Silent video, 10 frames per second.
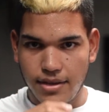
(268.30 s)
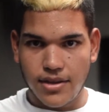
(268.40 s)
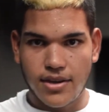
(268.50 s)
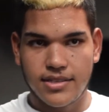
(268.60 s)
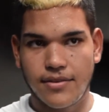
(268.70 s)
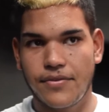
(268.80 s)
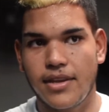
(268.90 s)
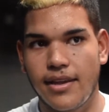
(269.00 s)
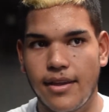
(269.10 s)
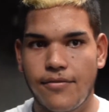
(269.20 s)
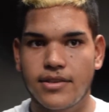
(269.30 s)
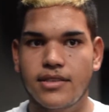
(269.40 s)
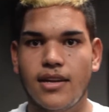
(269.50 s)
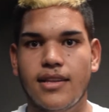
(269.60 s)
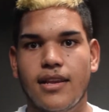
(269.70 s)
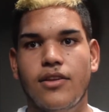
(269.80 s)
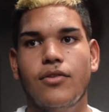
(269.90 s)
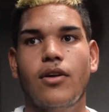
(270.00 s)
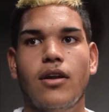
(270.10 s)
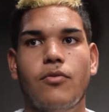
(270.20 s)
Because if it's not, then
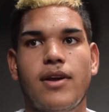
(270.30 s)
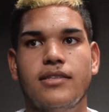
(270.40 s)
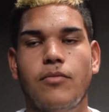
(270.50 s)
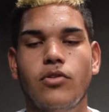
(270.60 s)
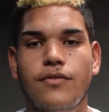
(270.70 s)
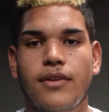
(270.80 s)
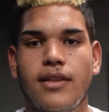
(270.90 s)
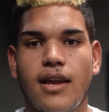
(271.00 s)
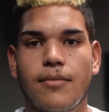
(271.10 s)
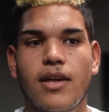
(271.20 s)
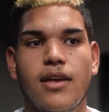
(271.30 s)
you're gonna rest most of the time.